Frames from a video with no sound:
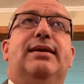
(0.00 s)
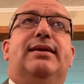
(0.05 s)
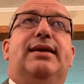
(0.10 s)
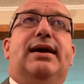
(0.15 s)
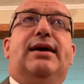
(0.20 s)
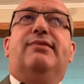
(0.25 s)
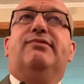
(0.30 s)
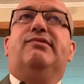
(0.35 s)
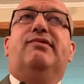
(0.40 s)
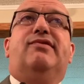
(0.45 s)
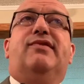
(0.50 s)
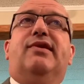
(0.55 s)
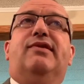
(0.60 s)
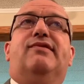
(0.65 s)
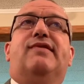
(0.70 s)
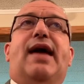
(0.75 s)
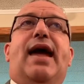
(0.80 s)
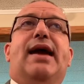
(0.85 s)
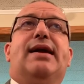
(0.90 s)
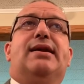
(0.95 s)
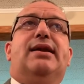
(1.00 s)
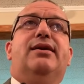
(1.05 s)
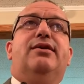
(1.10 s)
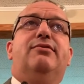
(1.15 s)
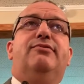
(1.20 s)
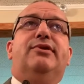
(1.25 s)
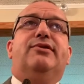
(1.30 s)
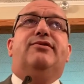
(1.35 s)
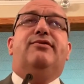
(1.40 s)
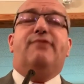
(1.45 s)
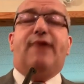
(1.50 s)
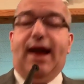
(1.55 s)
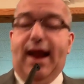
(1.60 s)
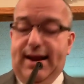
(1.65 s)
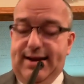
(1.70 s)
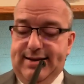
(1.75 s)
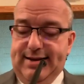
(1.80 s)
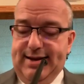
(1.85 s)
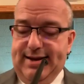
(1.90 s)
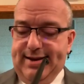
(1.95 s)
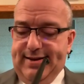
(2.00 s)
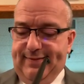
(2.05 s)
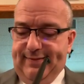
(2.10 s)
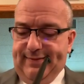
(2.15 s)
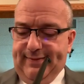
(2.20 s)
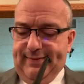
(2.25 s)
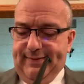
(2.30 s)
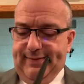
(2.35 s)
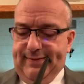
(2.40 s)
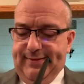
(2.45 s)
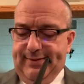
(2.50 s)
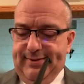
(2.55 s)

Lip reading: It tells us exactly who this dragon is.